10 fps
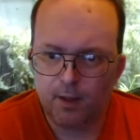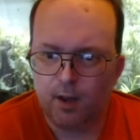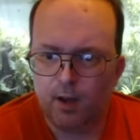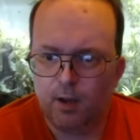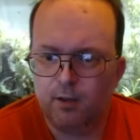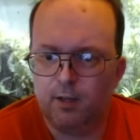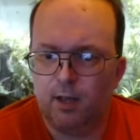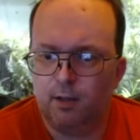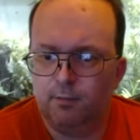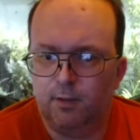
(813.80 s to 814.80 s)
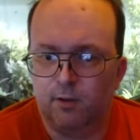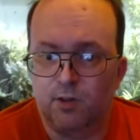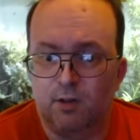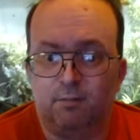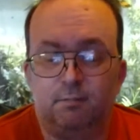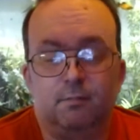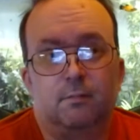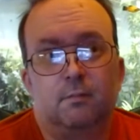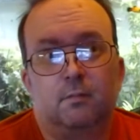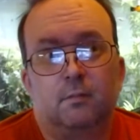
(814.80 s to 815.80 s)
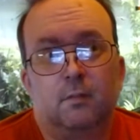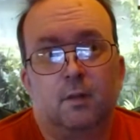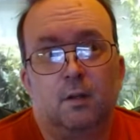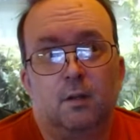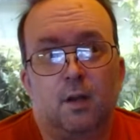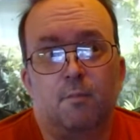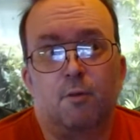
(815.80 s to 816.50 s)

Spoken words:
Yeah, so there